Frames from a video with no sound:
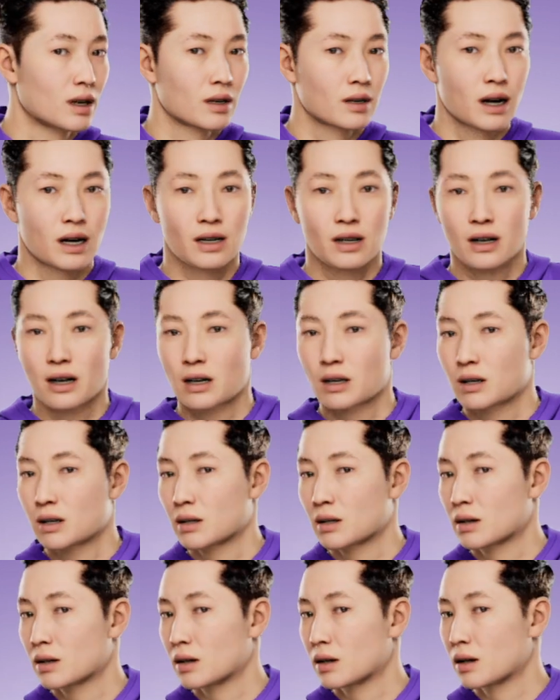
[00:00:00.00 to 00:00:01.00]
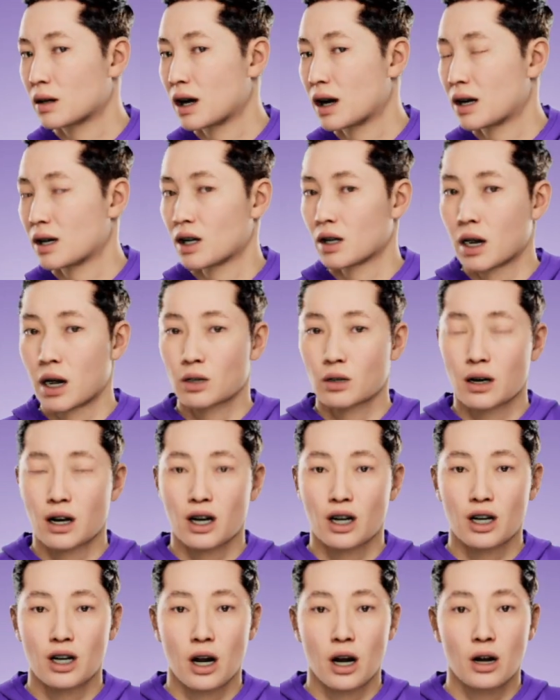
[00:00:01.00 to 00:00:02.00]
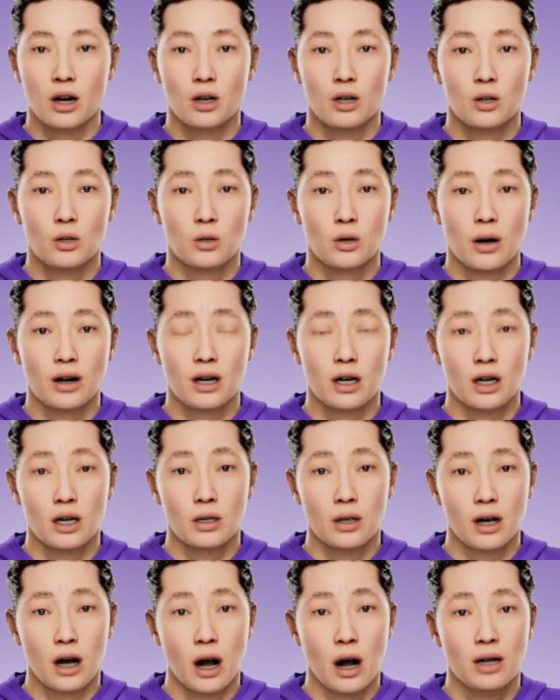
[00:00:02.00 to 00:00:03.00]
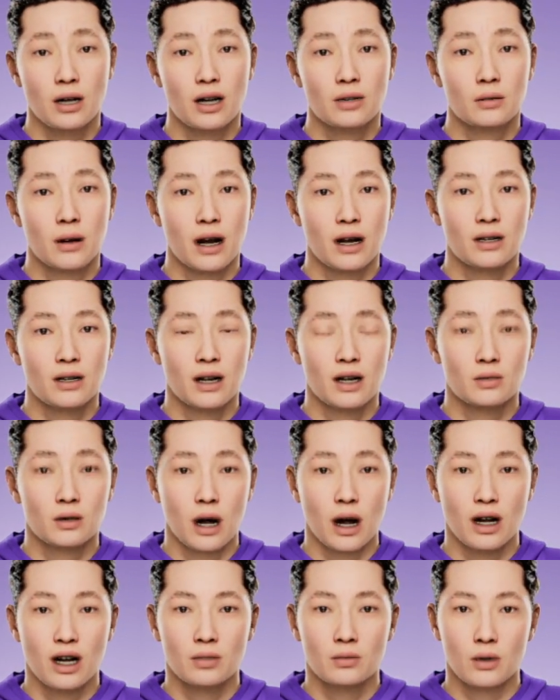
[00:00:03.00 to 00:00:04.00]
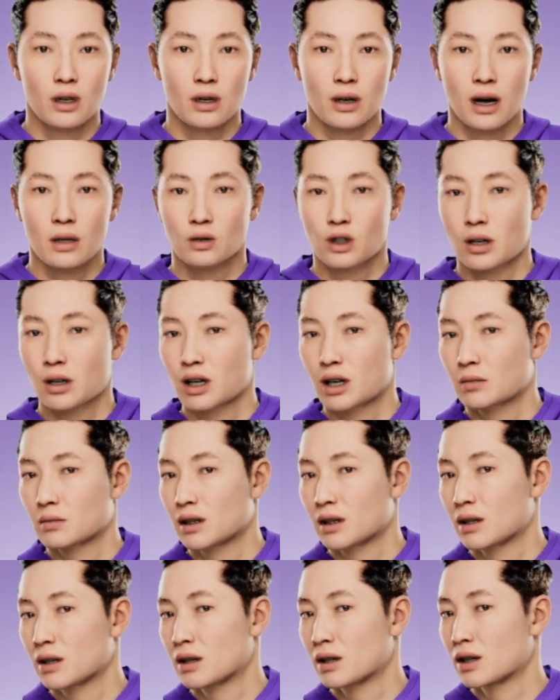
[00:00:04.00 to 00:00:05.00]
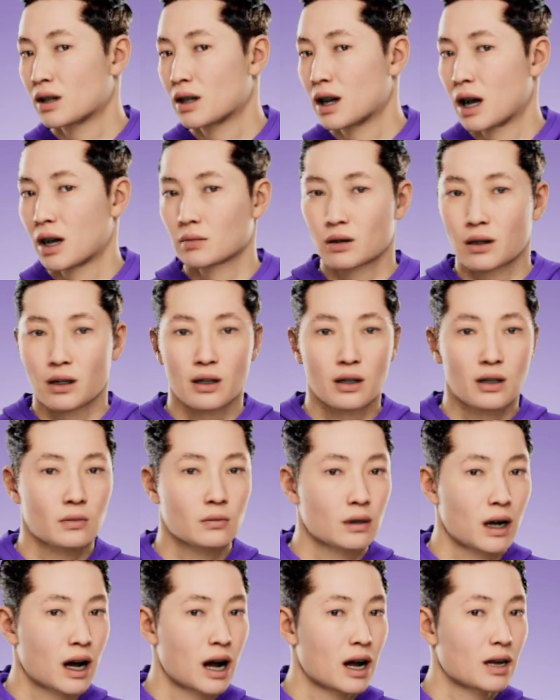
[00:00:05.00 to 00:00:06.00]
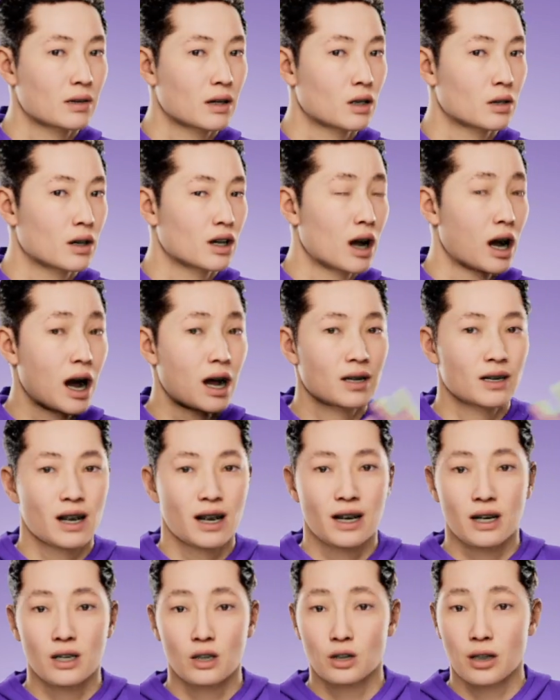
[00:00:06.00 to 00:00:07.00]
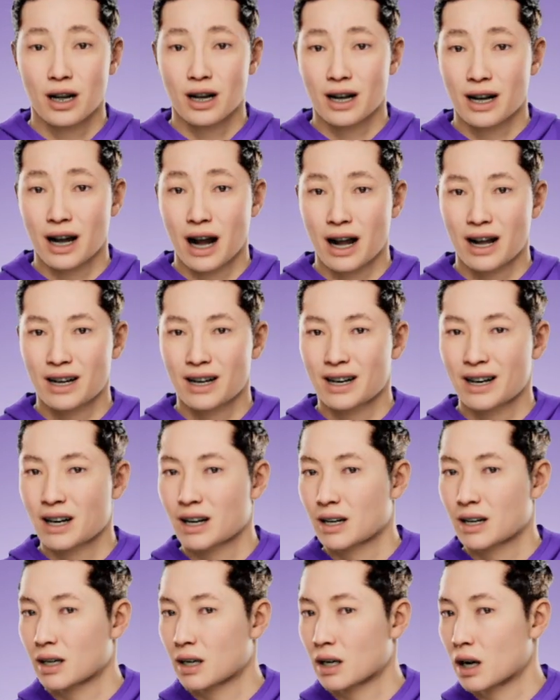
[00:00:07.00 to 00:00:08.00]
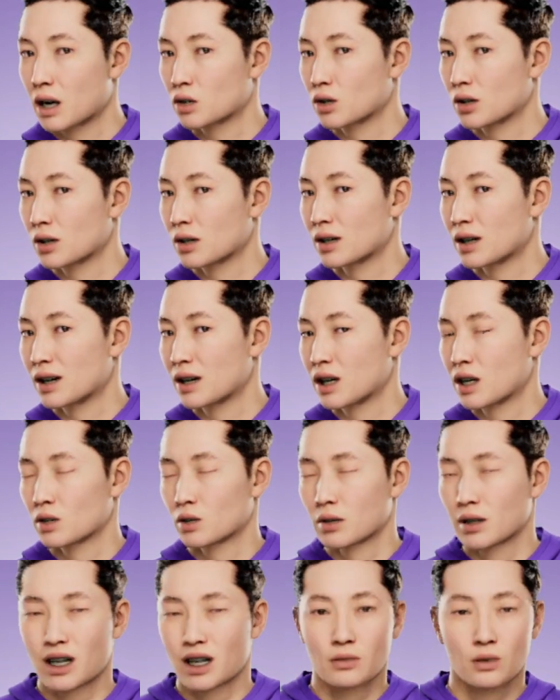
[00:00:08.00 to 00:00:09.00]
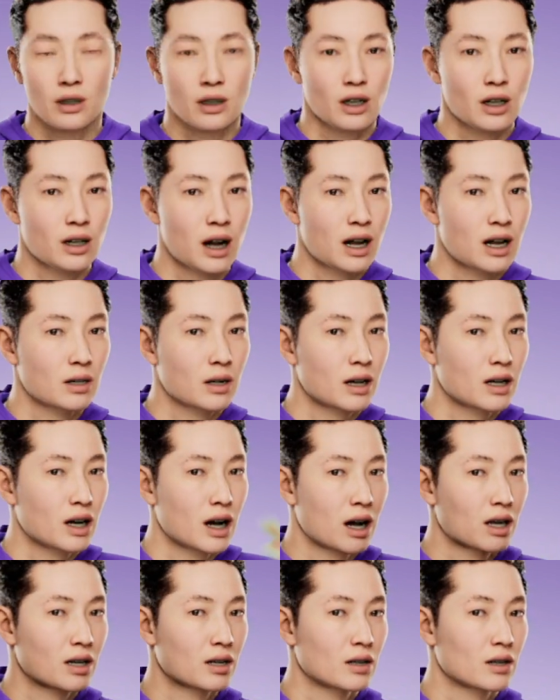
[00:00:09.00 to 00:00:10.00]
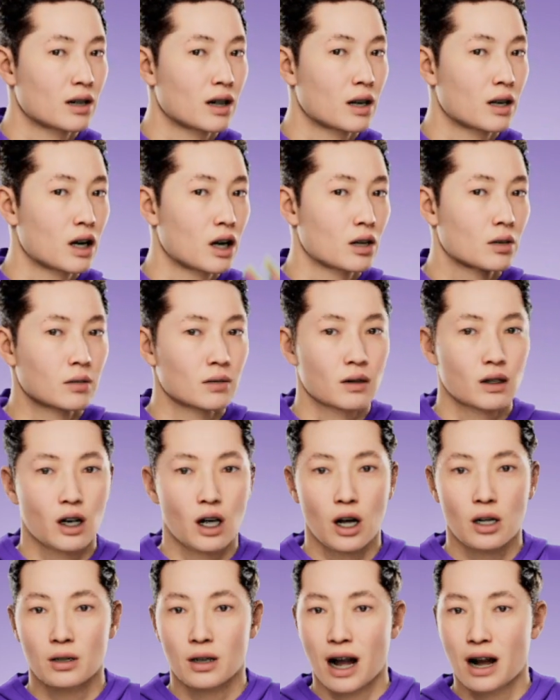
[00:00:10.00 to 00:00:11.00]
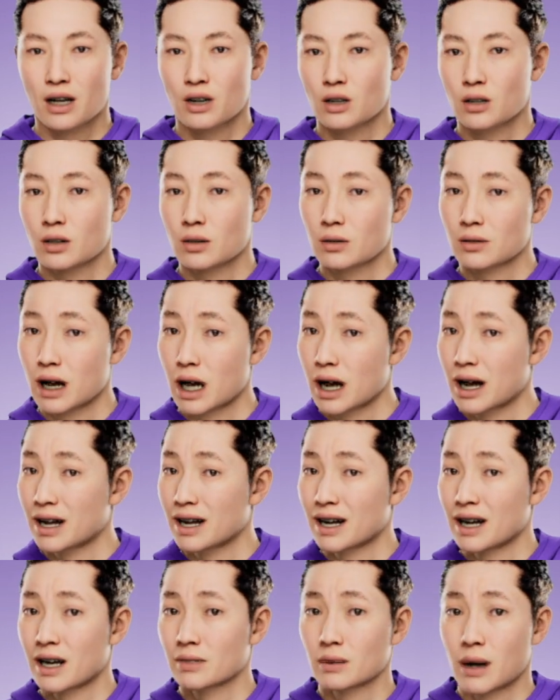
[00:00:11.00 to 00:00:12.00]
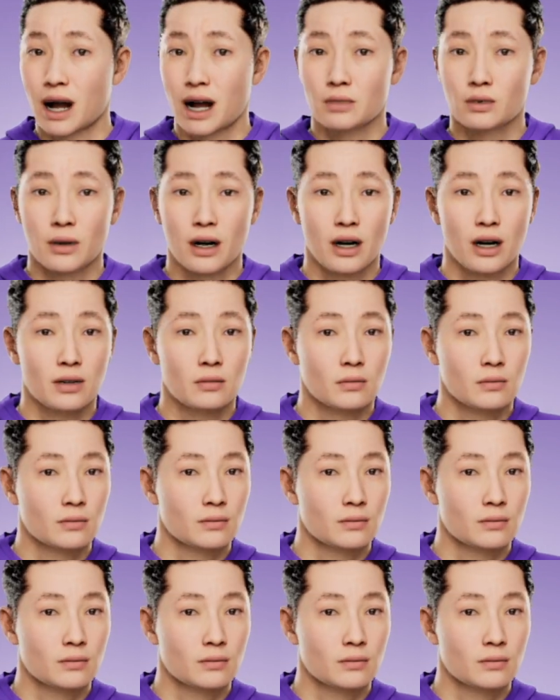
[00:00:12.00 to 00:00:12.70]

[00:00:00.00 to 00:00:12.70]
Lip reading: like this. And so I wanna show what's going on to make this possible and what gives it this type of behavior, which I think is really nice and one of the nicest ones I've put together and does feel overall natural, at least in my opinion.